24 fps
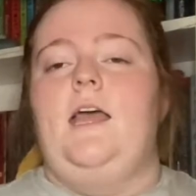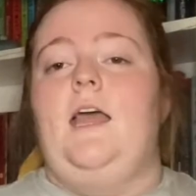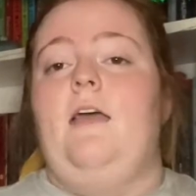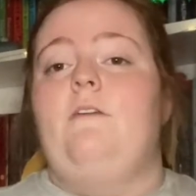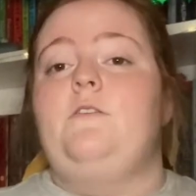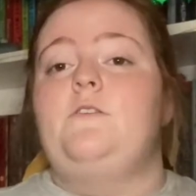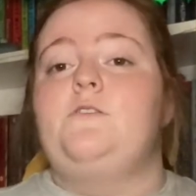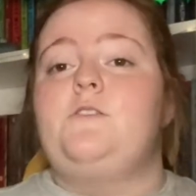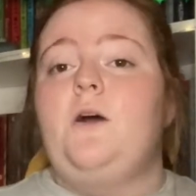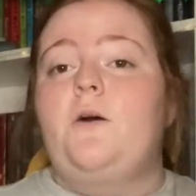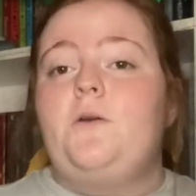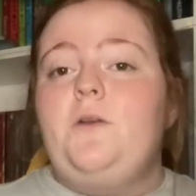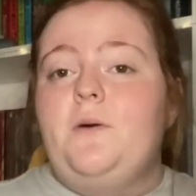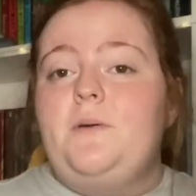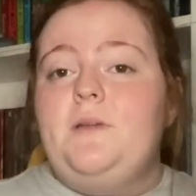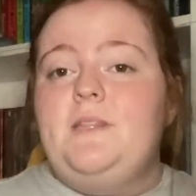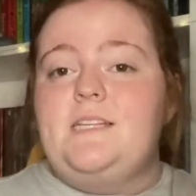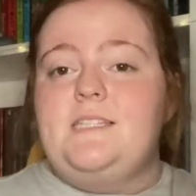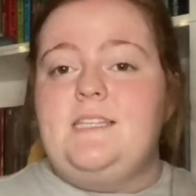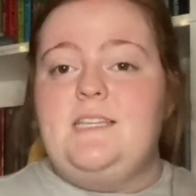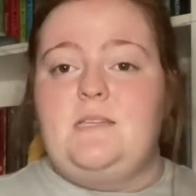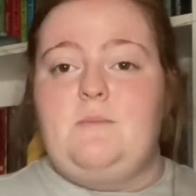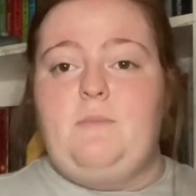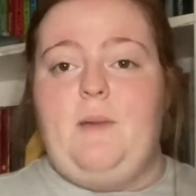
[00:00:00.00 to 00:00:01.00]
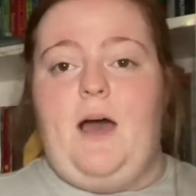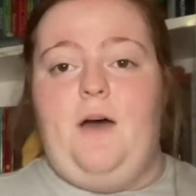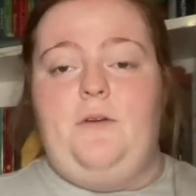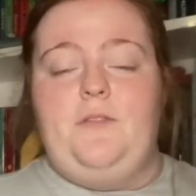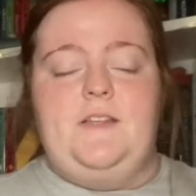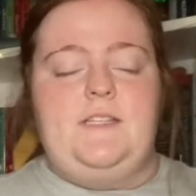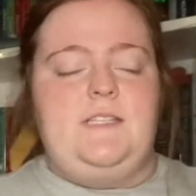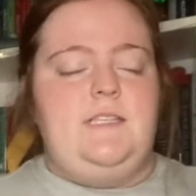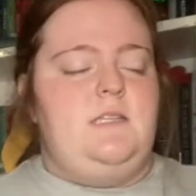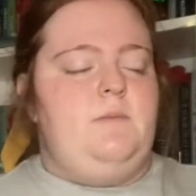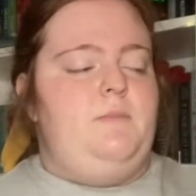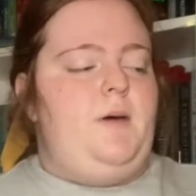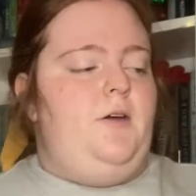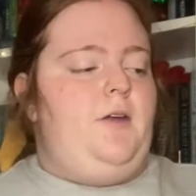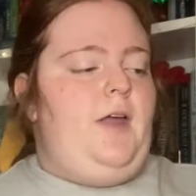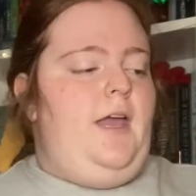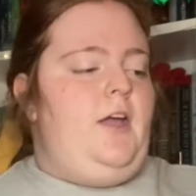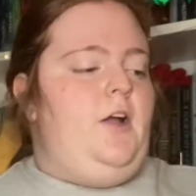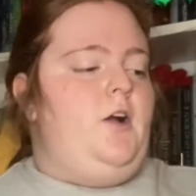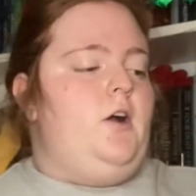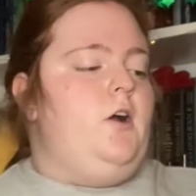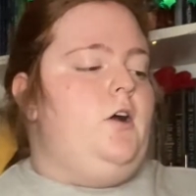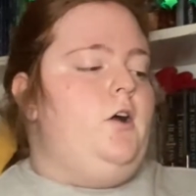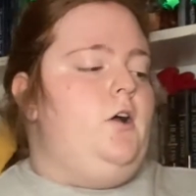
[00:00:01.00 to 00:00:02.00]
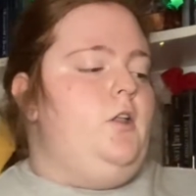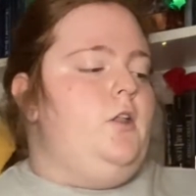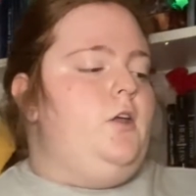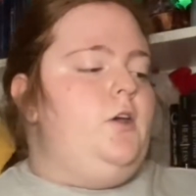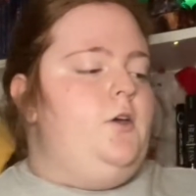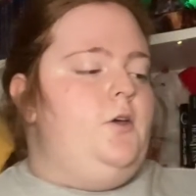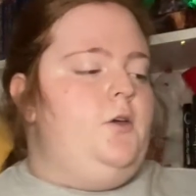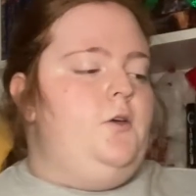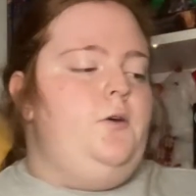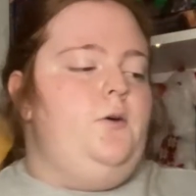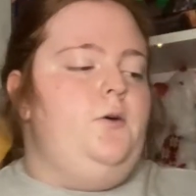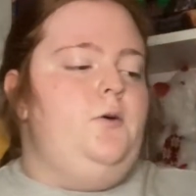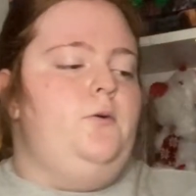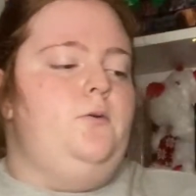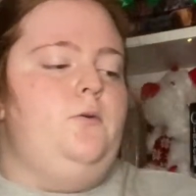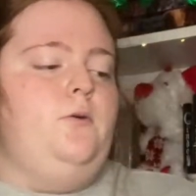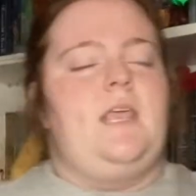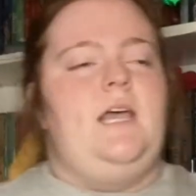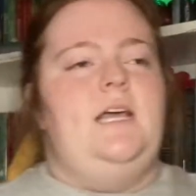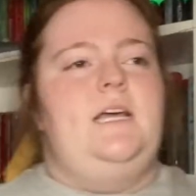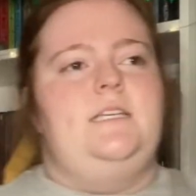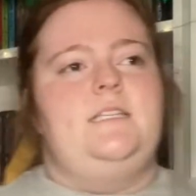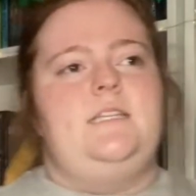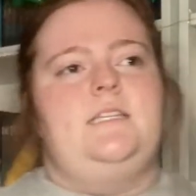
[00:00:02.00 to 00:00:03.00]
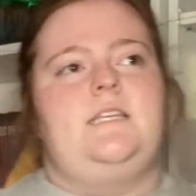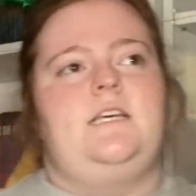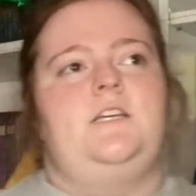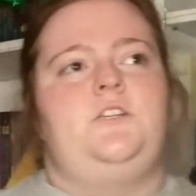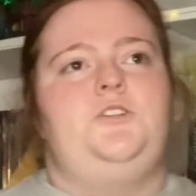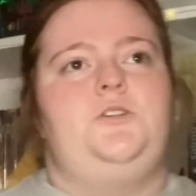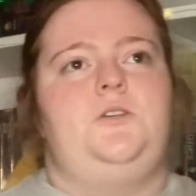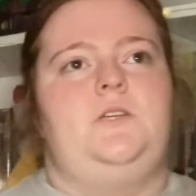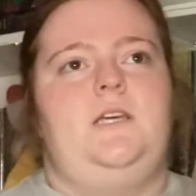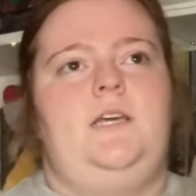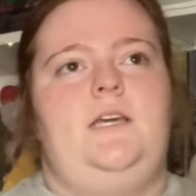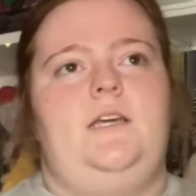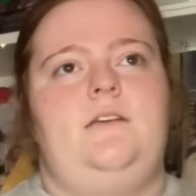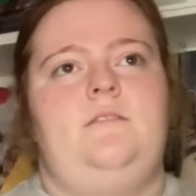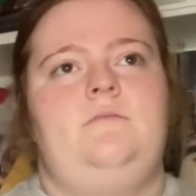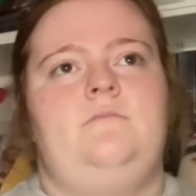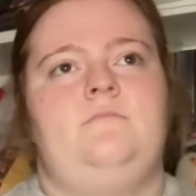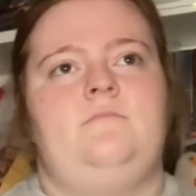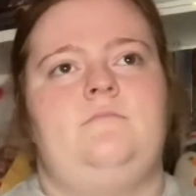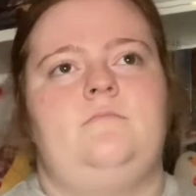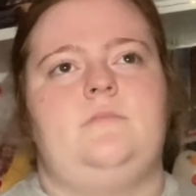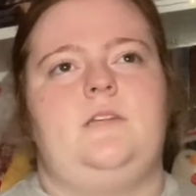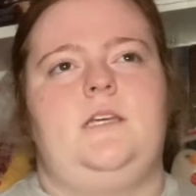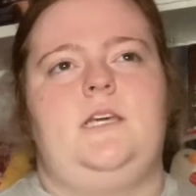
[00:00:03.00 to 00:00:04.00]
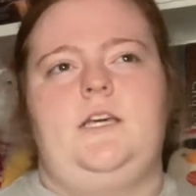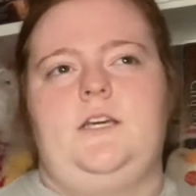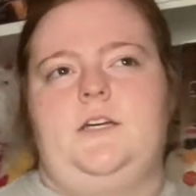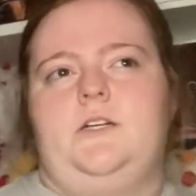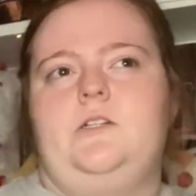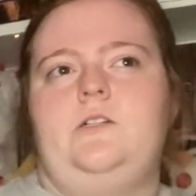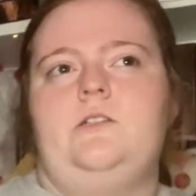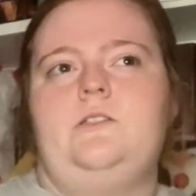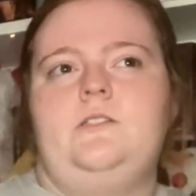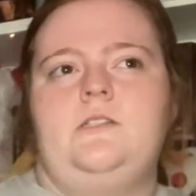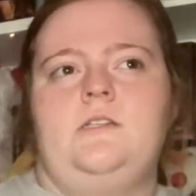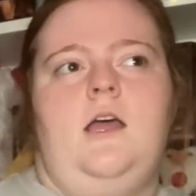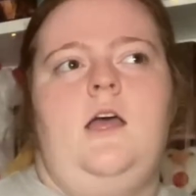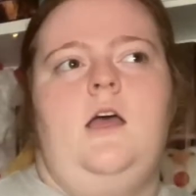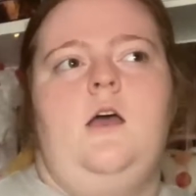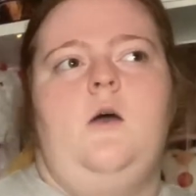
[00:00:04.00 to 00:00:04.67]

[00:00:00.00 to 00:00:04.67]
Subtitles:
If you don't know what this is about a girl who is essentially killed,